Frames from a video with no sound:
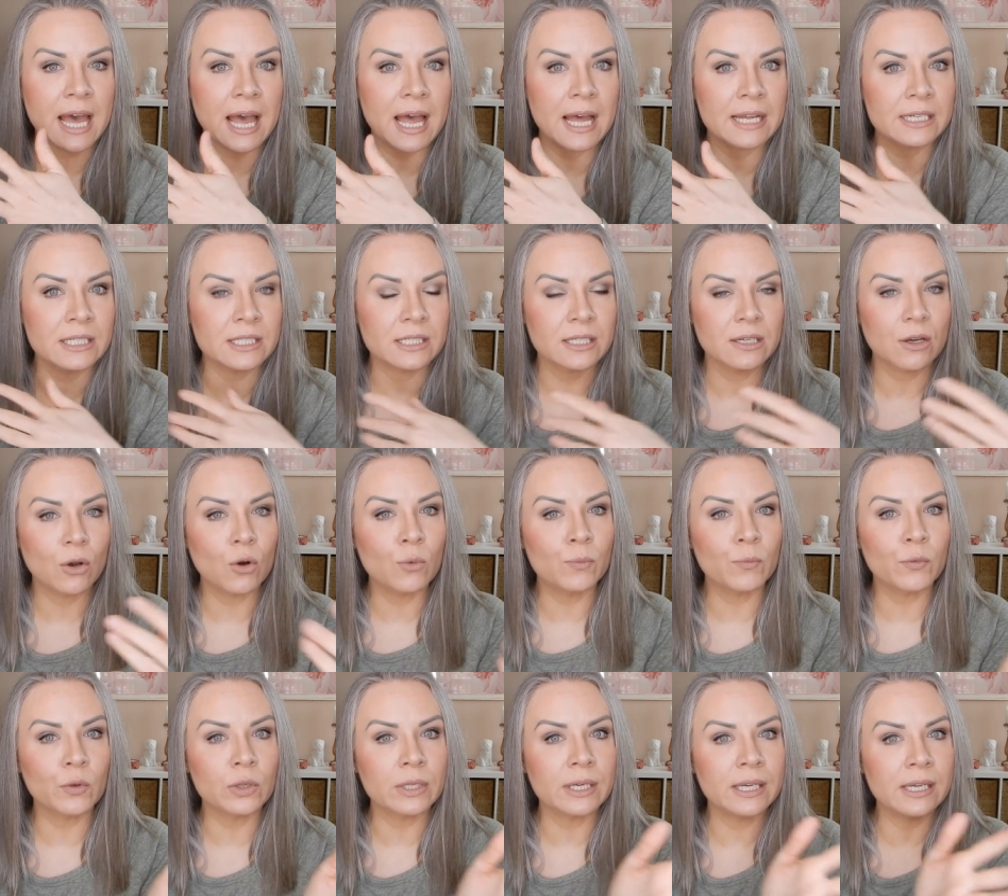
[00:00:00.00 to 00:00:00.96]
that
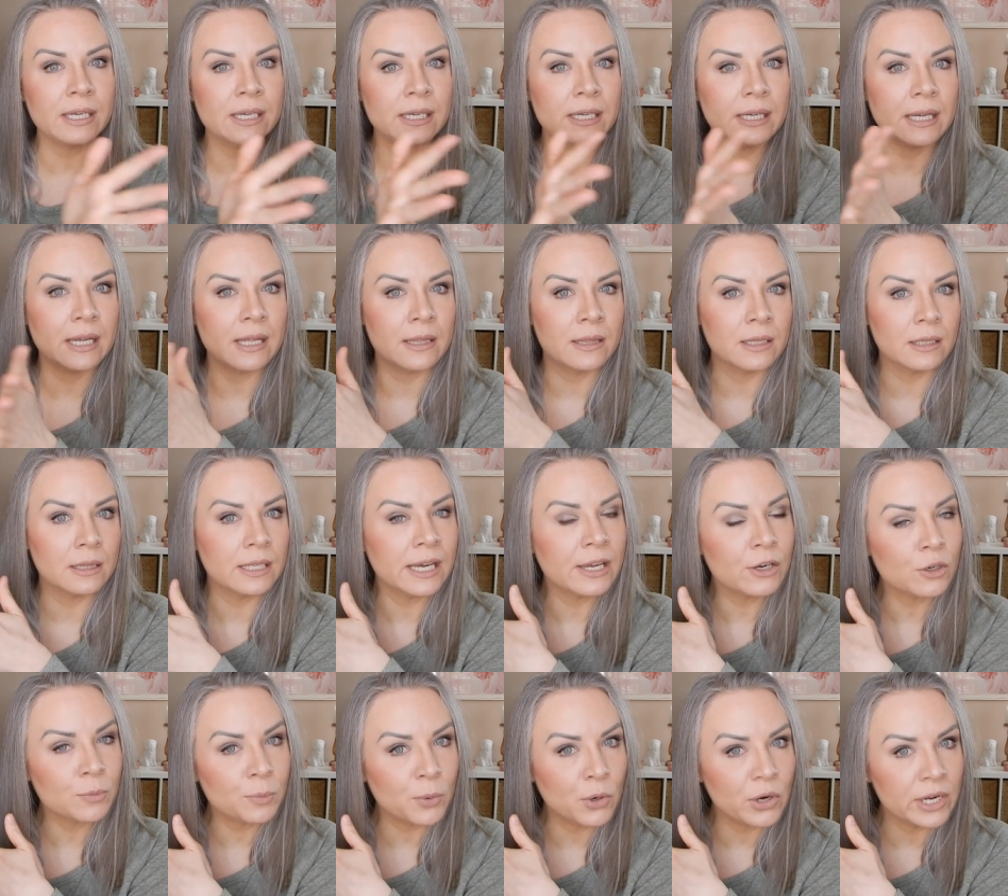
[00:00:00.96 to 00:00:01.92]
hopefully in the
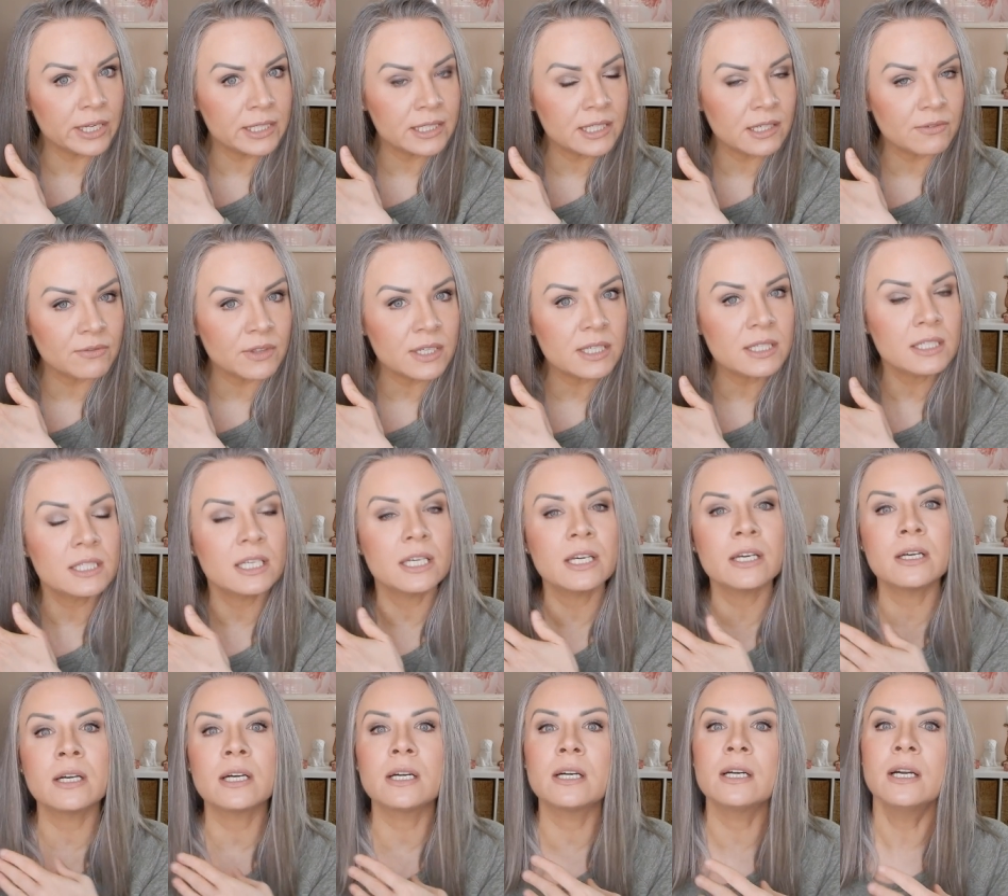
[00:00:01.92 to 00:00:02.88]
later points of this
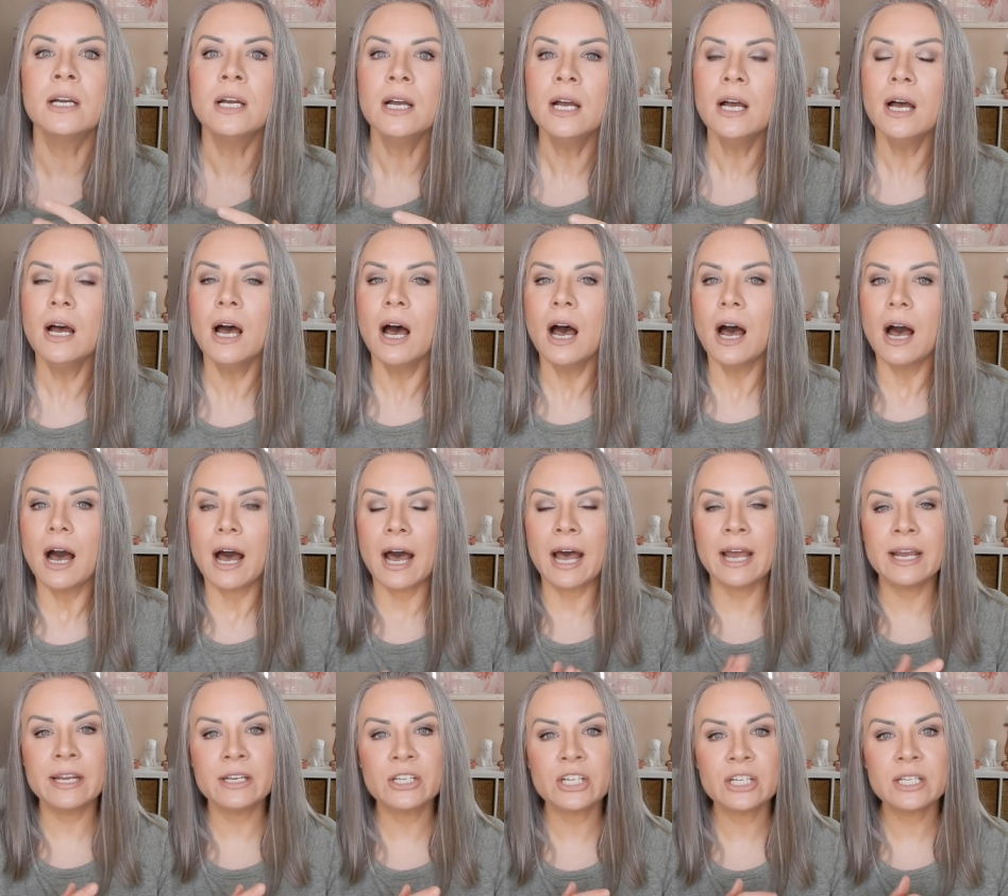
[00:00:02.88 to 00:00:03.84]
year.
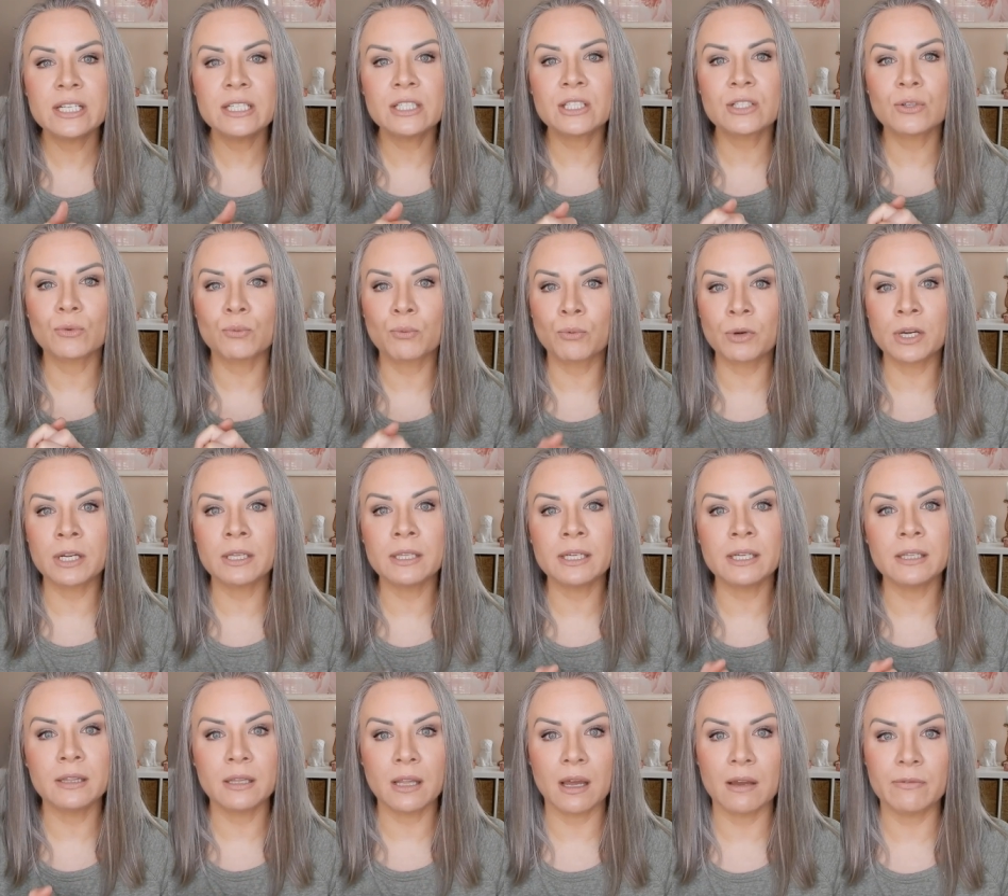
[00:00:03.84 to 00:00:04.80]
I just
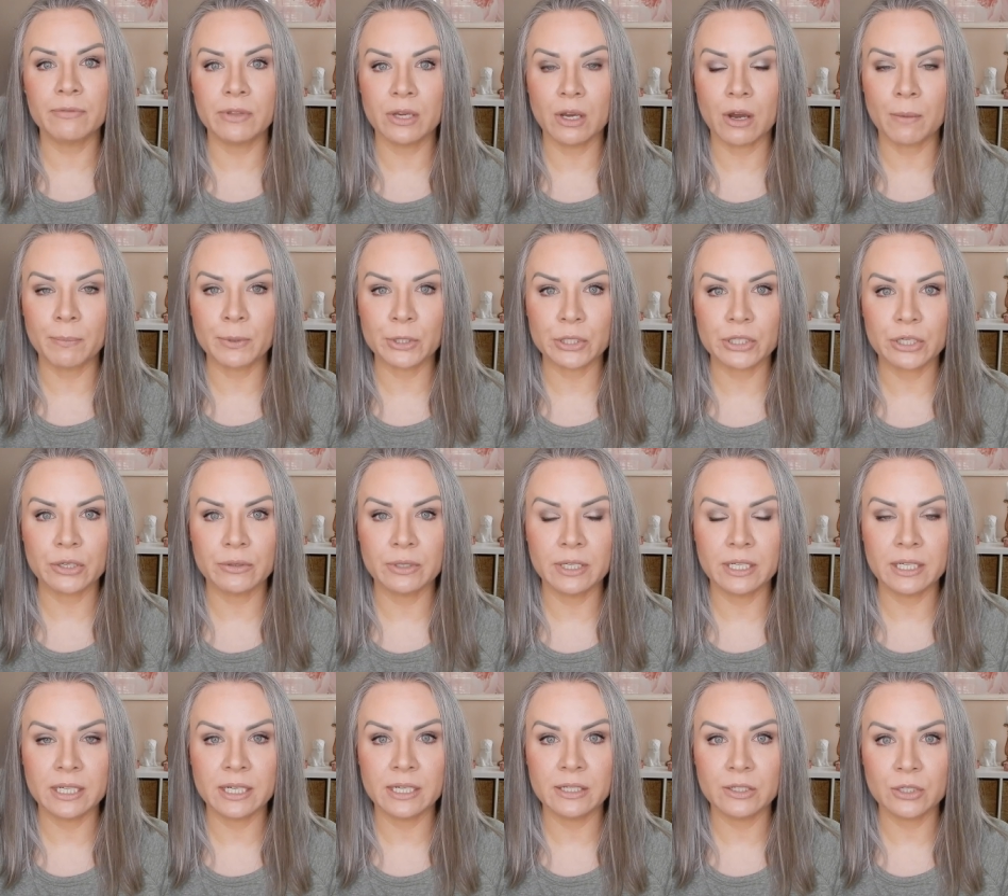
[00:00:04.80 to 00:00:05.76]
really love the
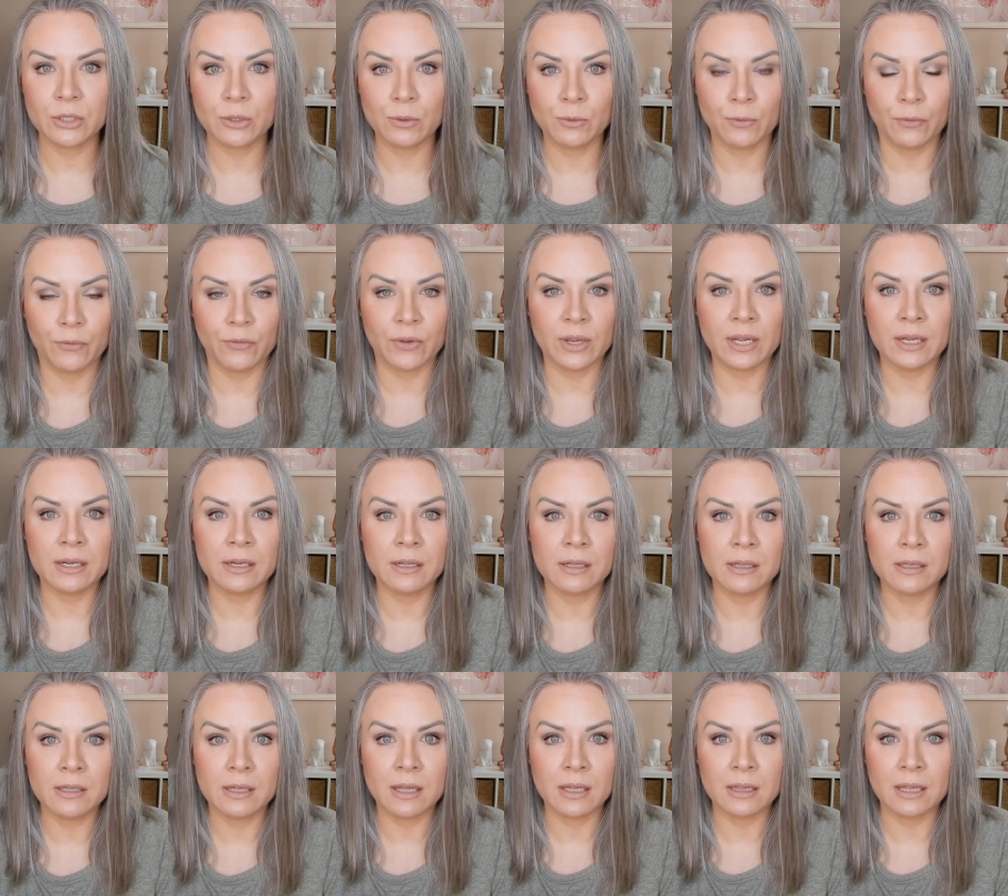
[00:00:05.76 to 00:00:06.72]
opportunity to
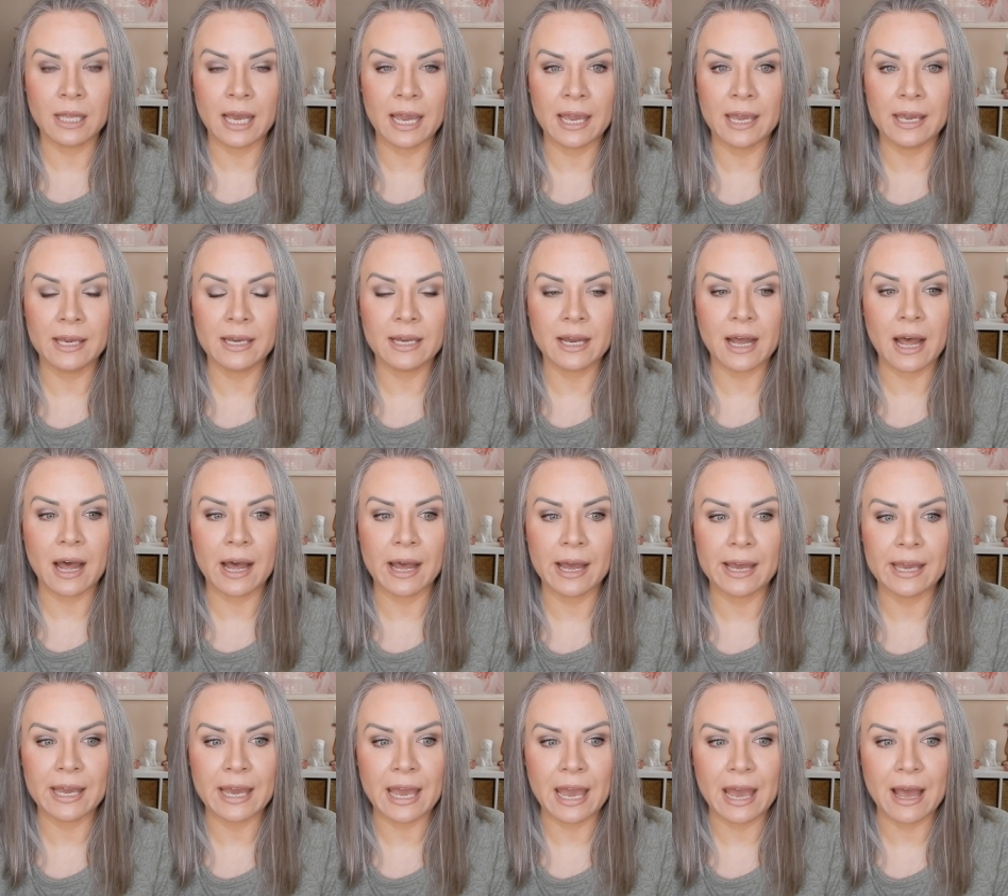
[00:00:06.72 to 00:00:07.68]
feel like
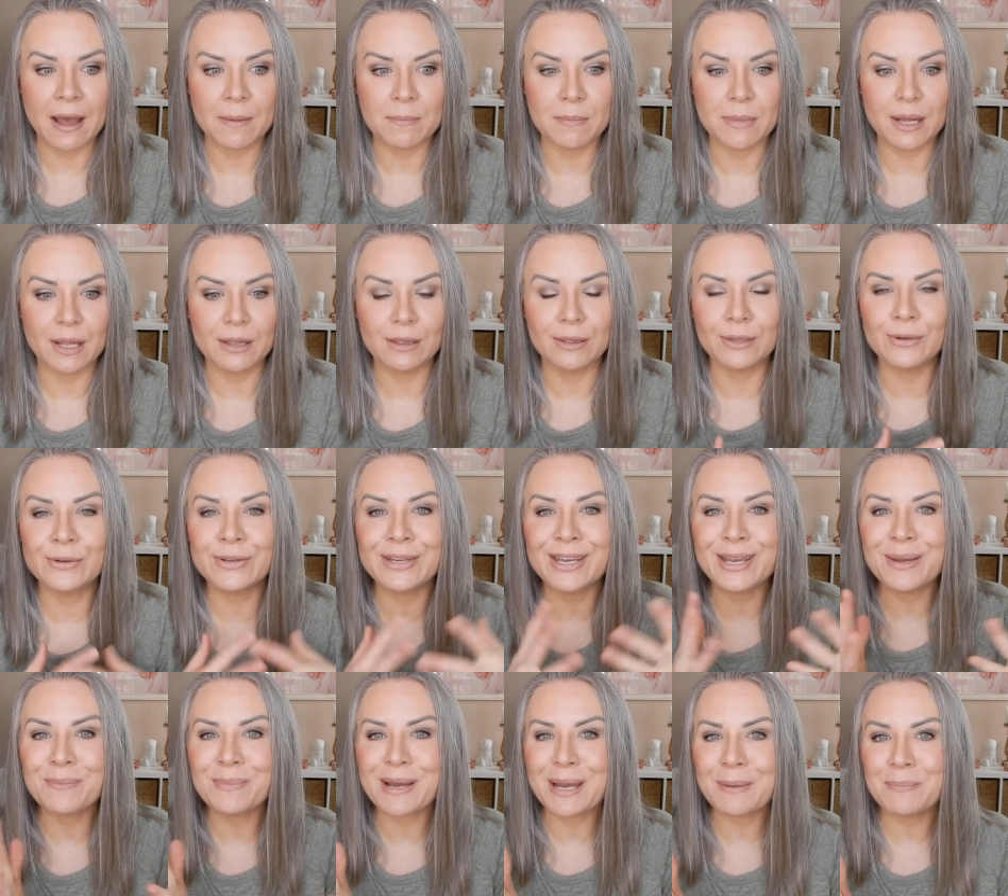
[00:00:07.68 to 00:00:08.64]
I am
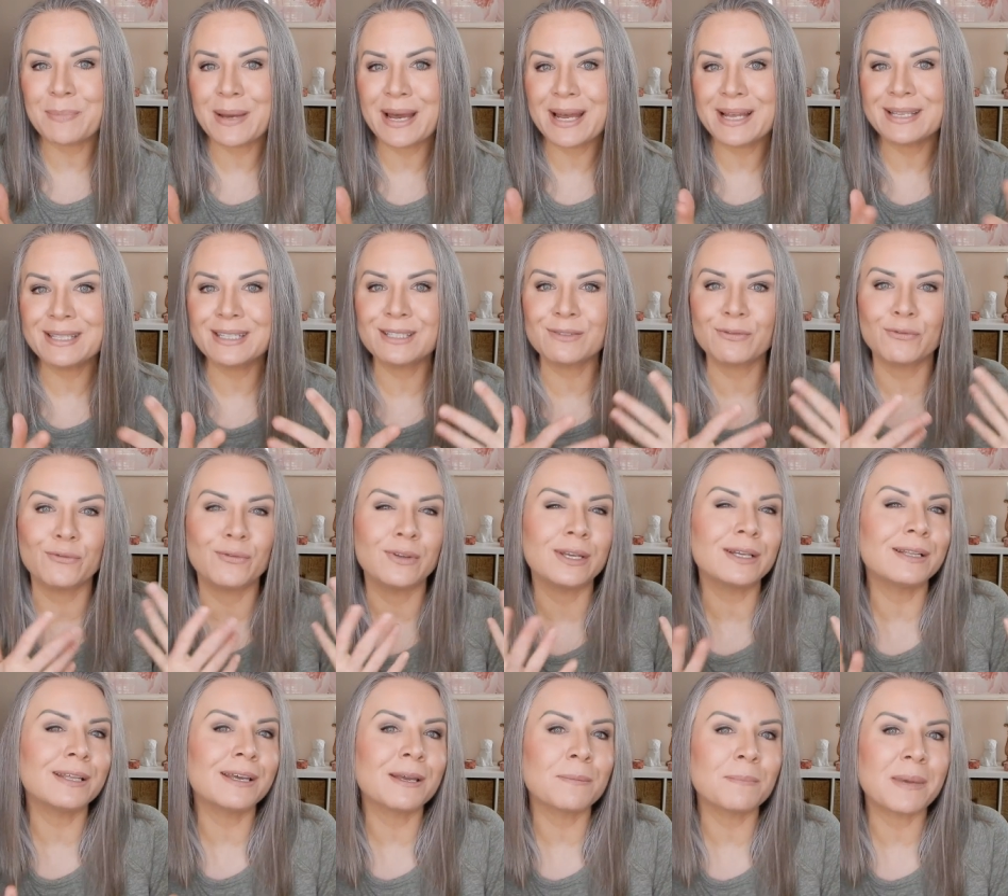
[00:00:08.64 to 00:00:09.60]
looking my best,
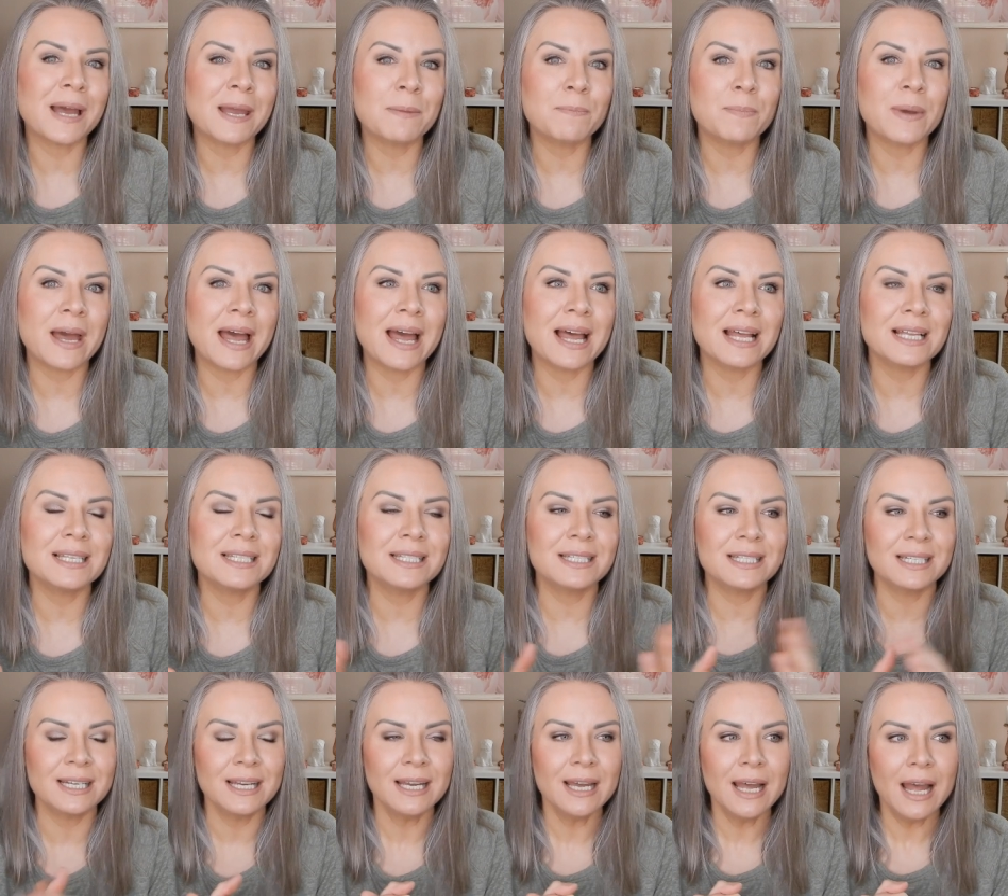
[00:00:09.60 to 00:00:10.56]
feeling my
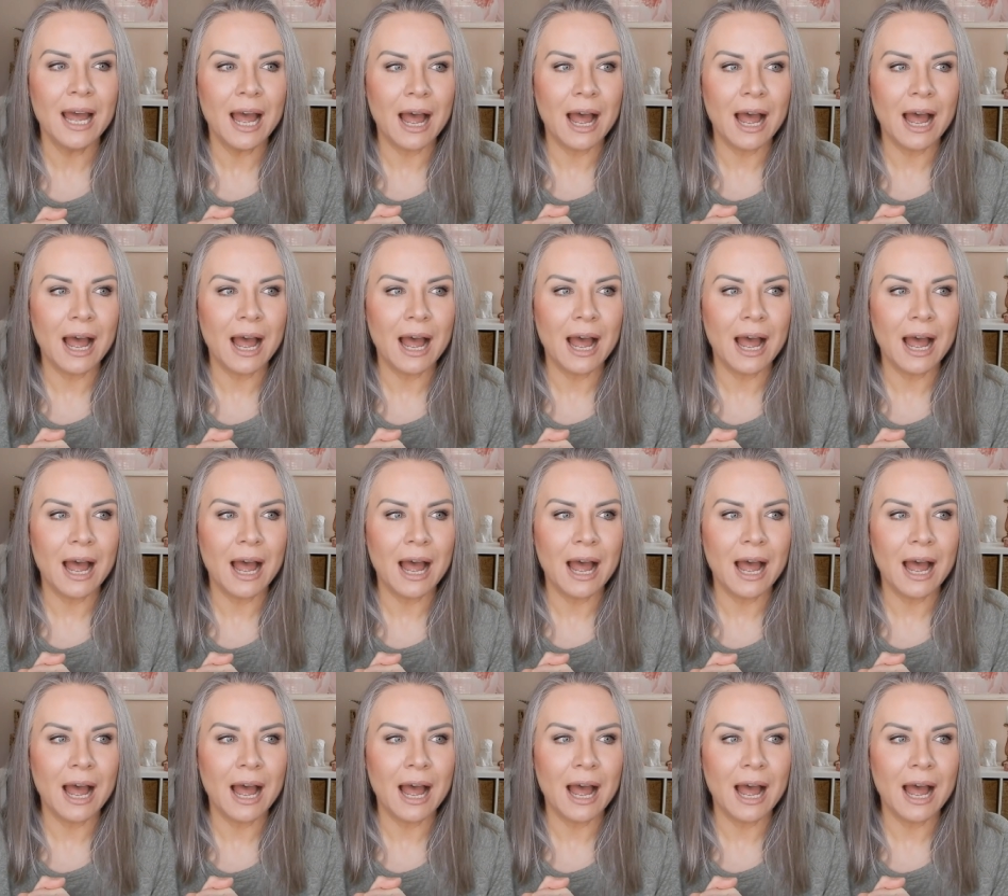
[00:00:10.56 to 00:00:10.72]
best.